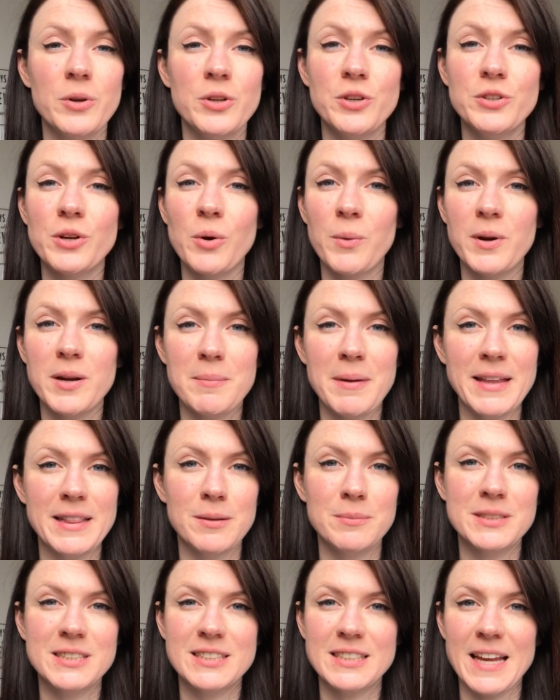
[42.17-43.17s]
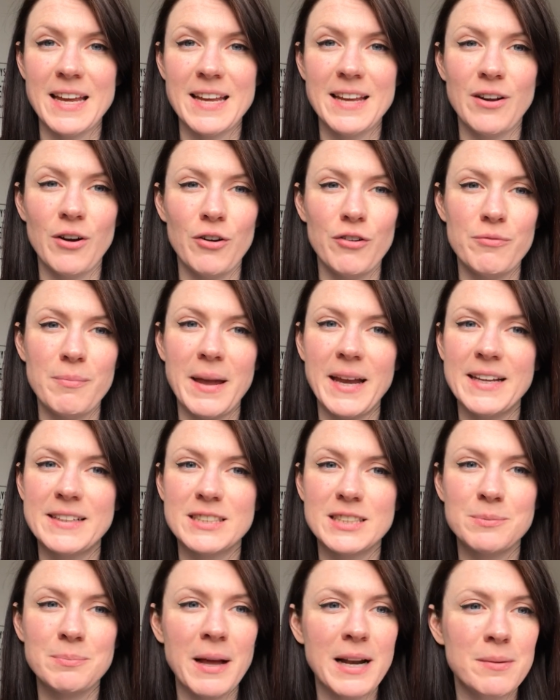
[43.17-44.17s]
You don't want to make the mistake of making
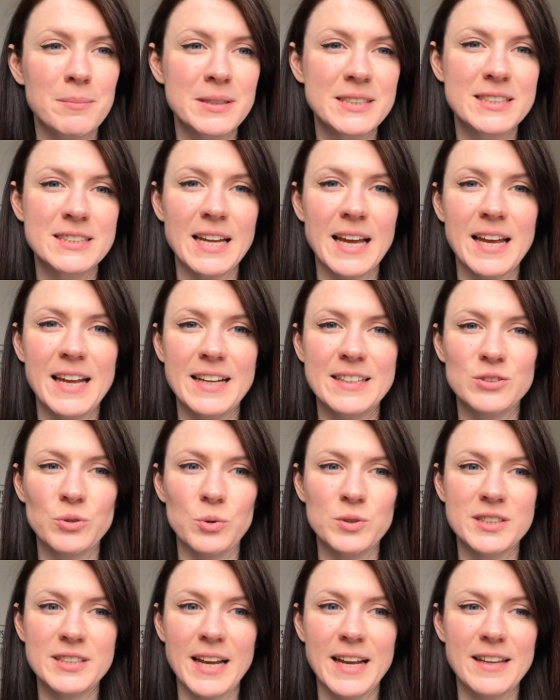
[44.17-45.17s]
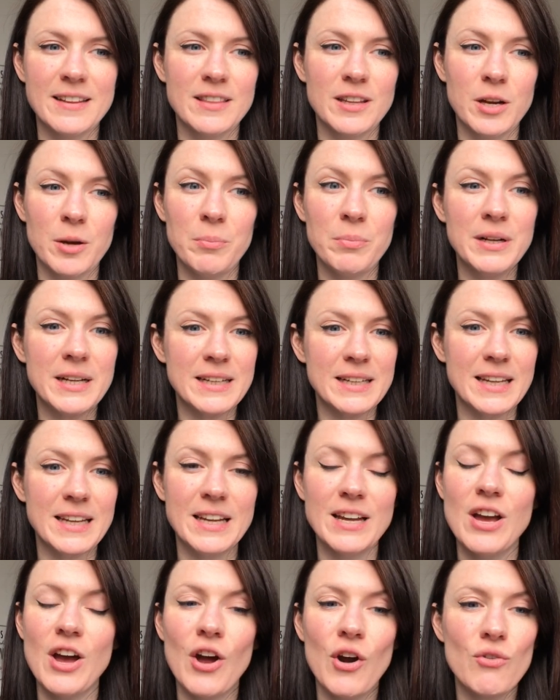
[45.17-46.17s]
spelling mistakes or saying the
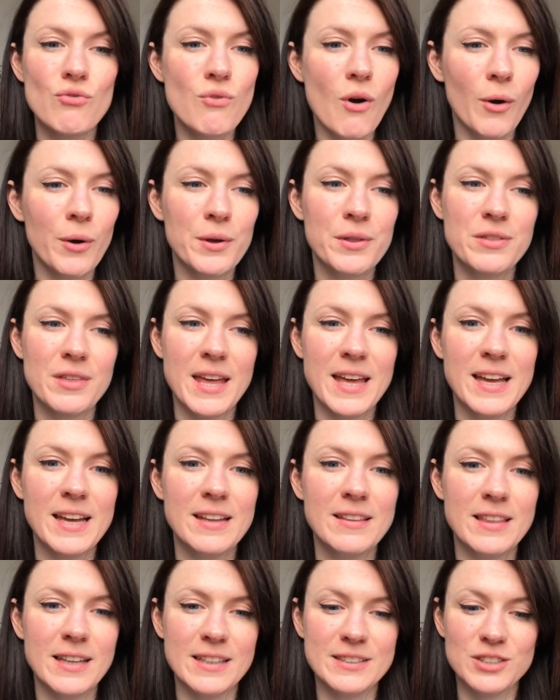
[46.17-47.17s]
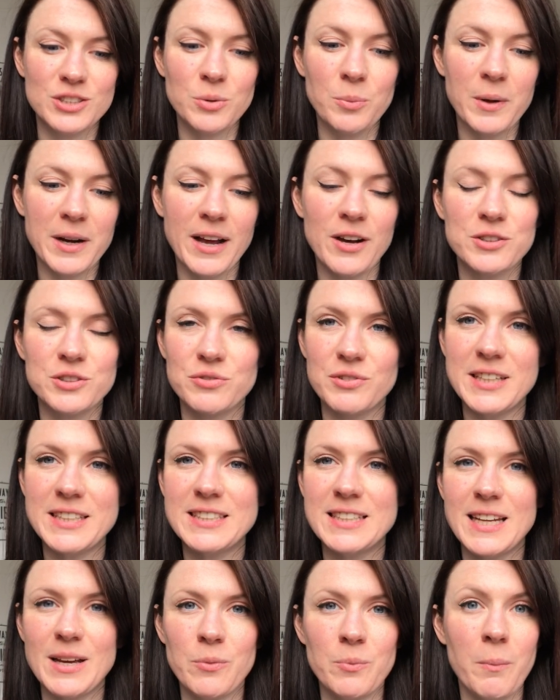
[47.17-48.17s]
completely wrong thing that someone else
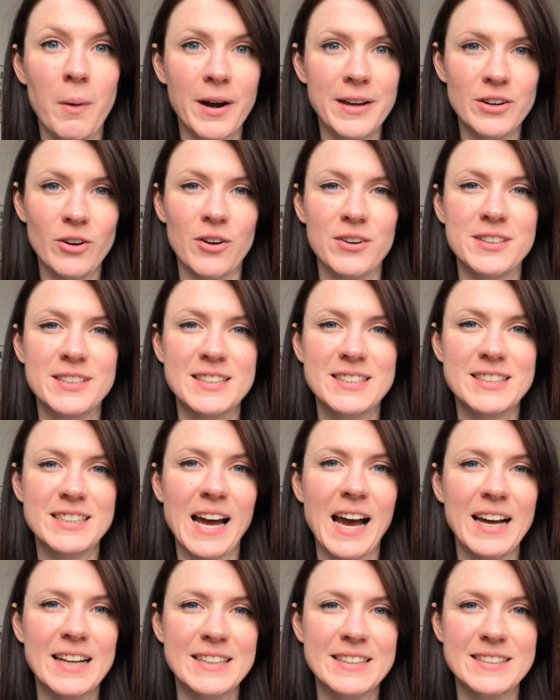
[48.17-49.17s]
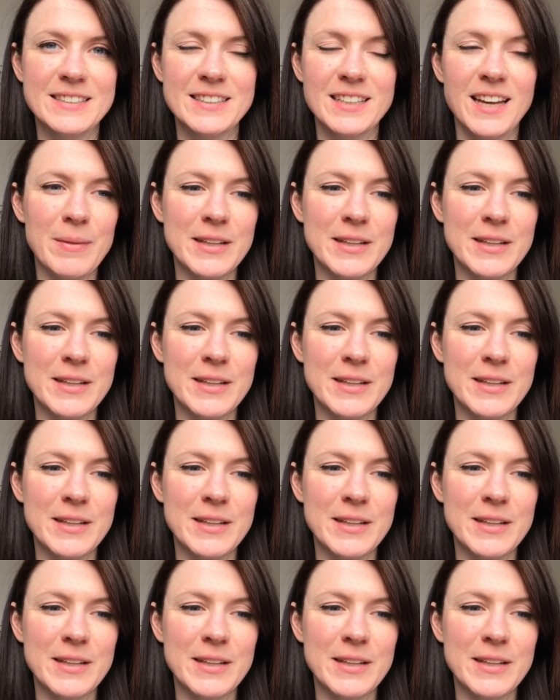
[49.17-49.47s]
reading it might not understand.